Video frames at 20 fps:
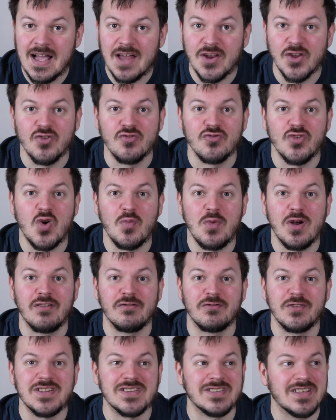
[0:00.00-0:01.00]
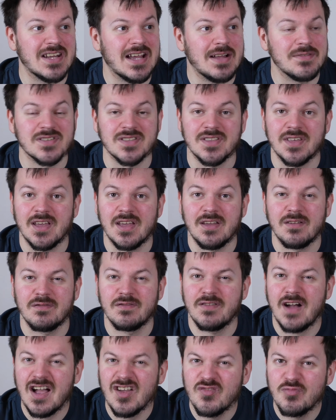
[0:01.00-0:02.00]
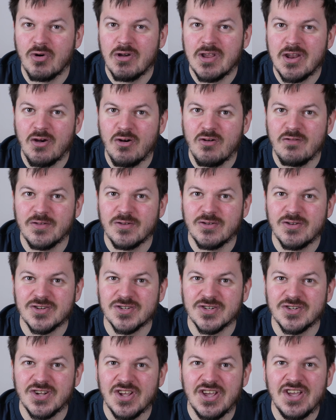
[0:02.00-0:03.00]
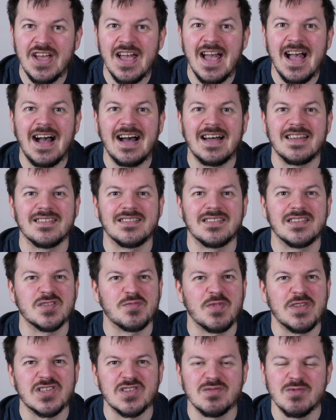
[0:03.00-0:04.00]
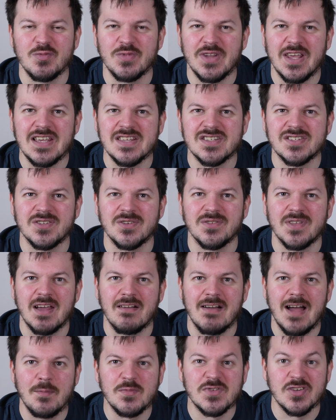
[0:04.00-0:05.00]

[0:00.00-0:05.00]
I know ROM have recently announced their 5.0 version and there's been some updates to their app.